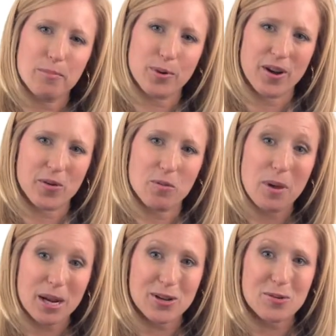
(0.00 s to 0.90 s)
I'm Brooke with
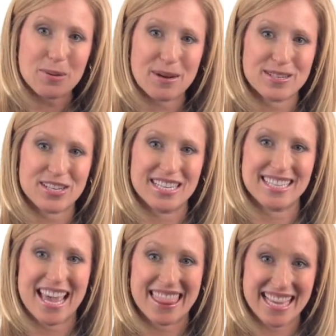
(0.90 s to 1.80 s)
Pinnacle
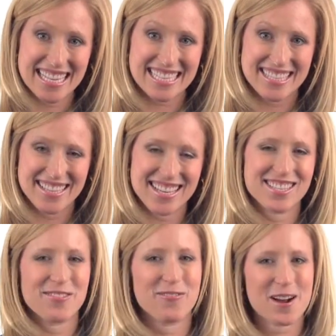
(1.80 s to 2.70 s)
Promotions, and this
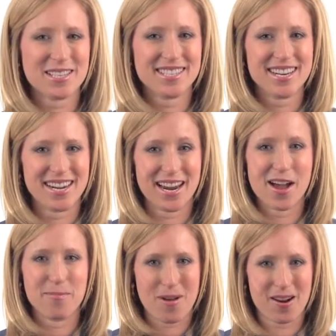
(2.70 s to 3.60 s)
is the Frosted Neon